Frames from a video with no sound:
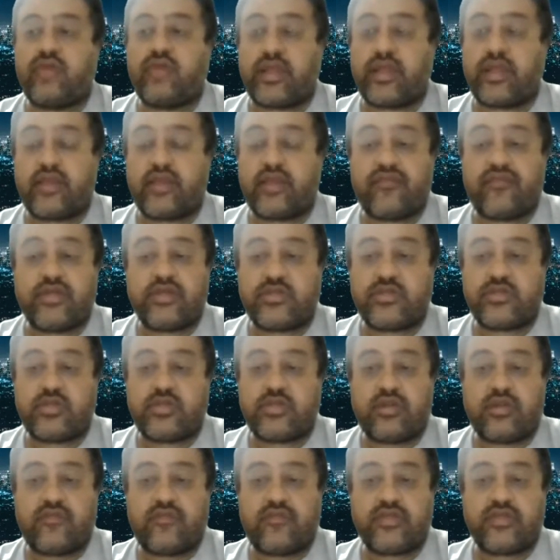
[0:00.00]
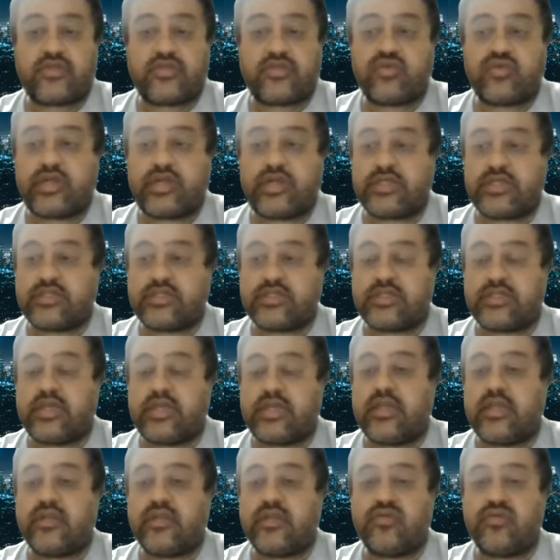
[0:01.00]
Like if a student is
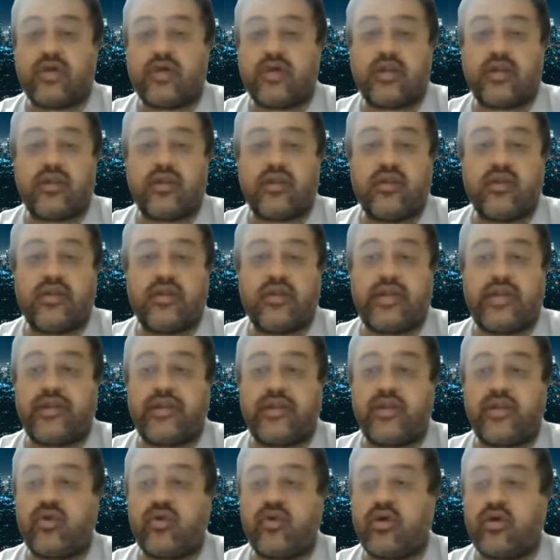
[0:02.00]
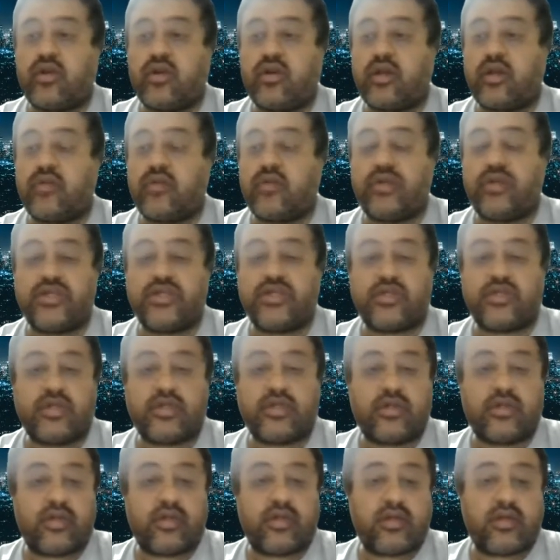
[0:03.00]
there and you are renting your
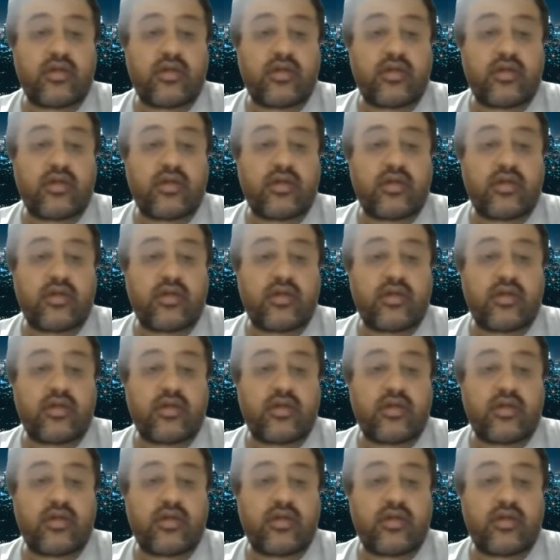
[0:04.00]
accommodation